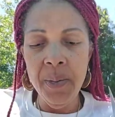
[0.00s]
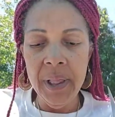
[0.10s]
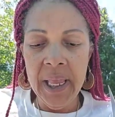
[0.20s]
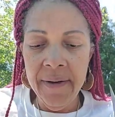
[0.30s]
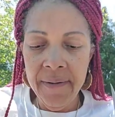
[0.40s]
you
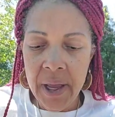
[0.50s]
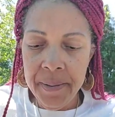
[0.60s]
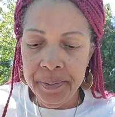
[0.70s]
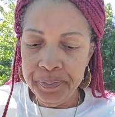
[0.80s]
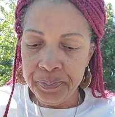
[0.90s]
believe
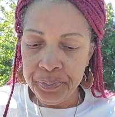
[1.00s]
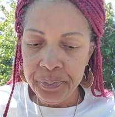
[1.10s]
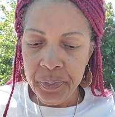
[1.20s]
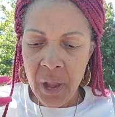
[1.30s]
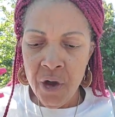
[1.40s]
in.
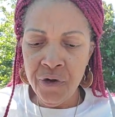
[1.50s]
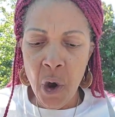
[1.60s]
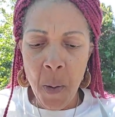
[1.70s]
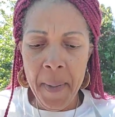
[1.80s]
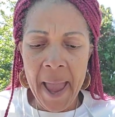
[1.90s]
Don't